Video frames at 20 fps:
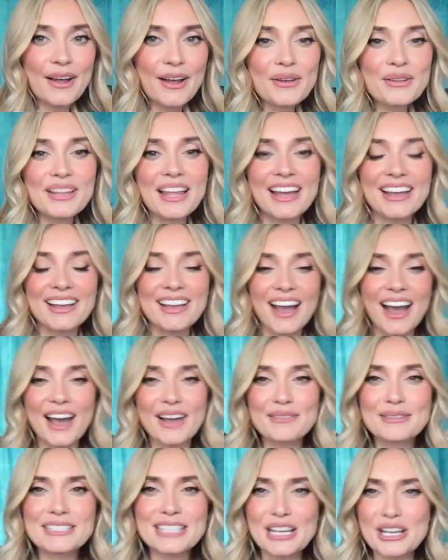you know, like
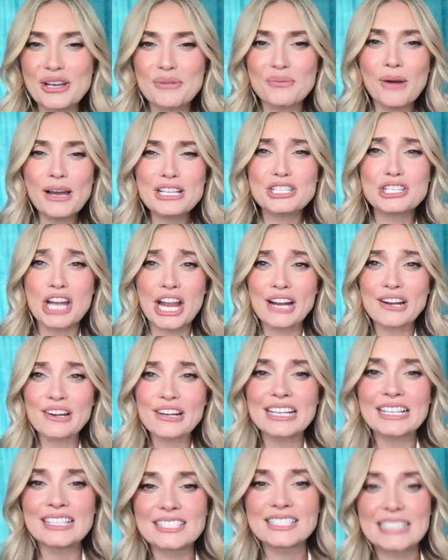I was like, what
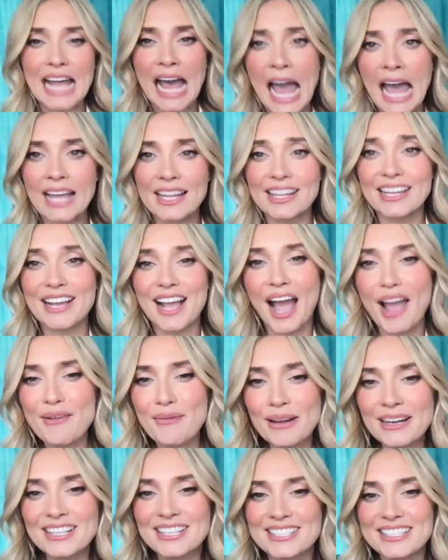Jerry is that? Like
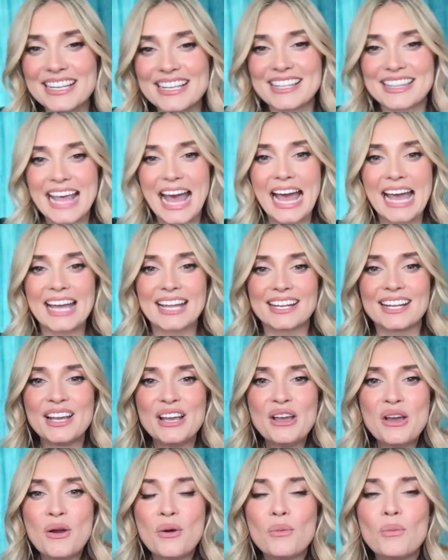I want to see that.
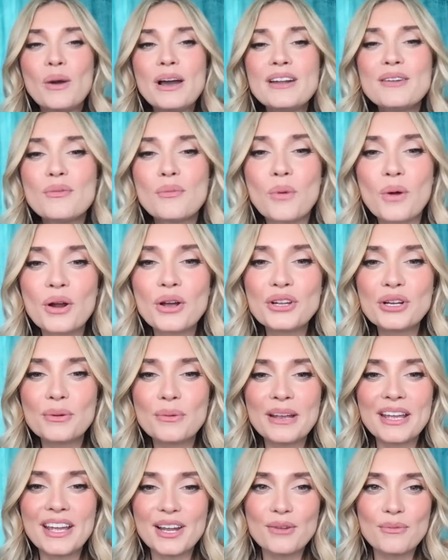What world
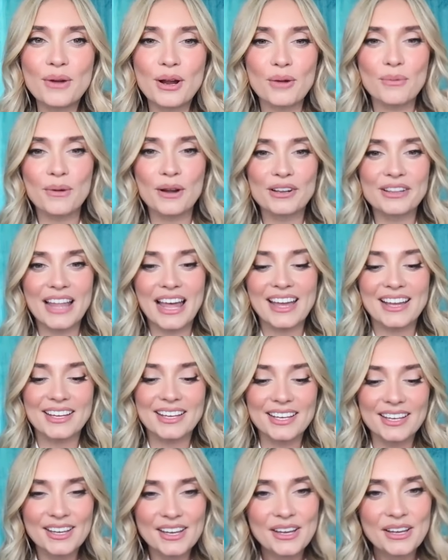are we in where we're
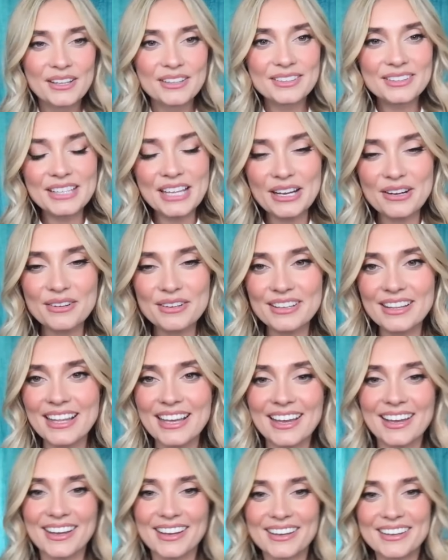like
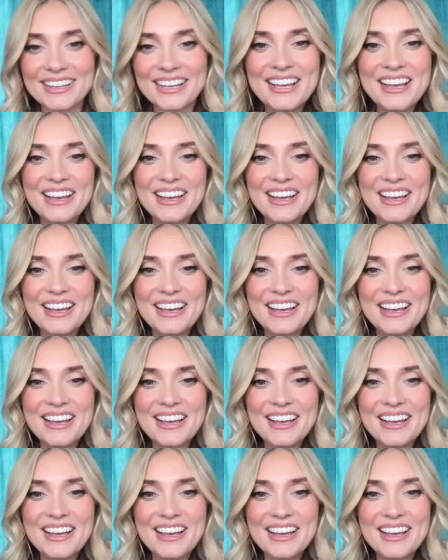literally